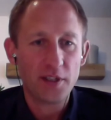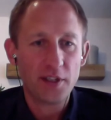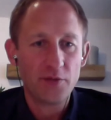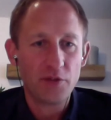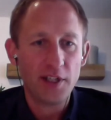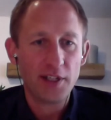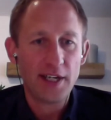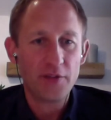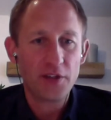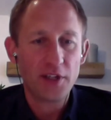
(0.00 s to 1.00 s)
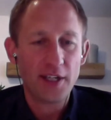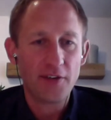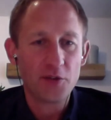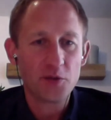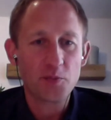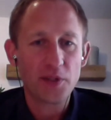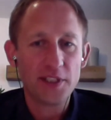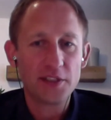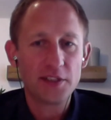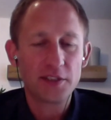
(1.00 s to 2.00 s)
running Healthier Heroes,
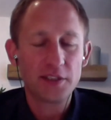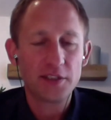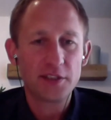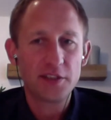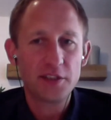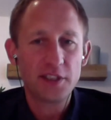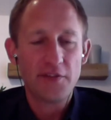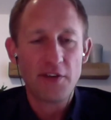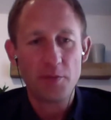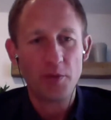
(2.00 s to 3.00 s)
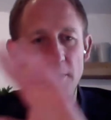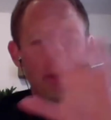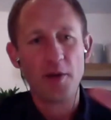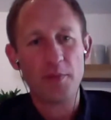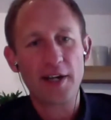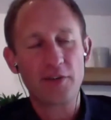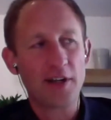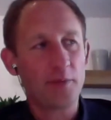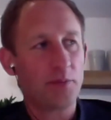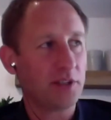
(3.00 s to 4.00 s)
please, just to give everybody a
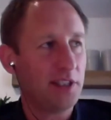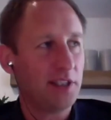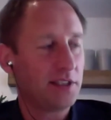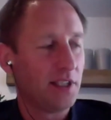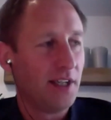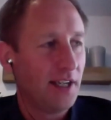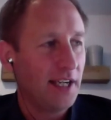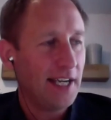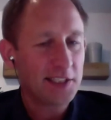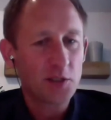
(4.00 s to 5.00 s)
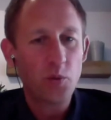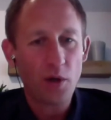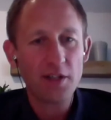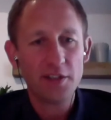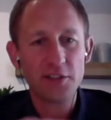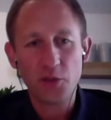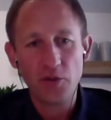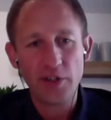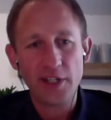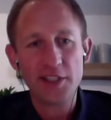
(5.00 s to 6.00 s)
background, because it's quite the
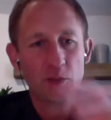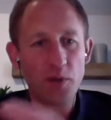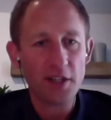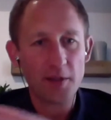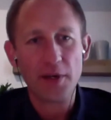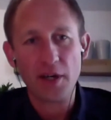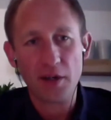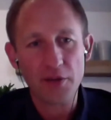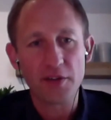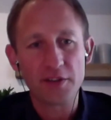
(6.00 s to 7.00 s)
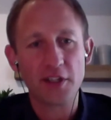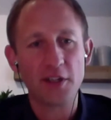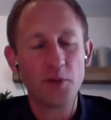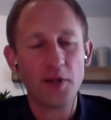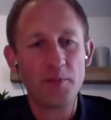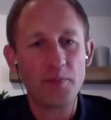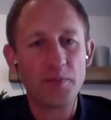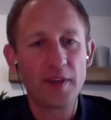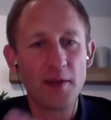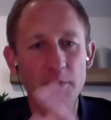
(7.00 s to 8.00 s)
story and it's quite the path. So
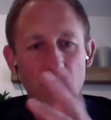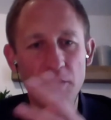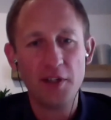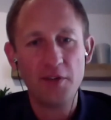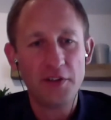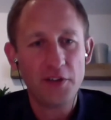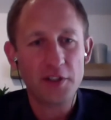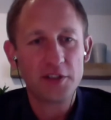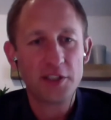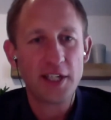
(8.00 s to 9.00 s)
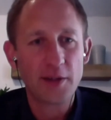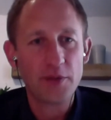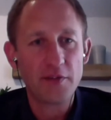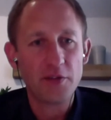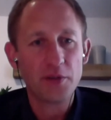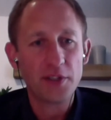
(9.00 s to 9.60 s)
it'd be lovely if you could share that with everybody.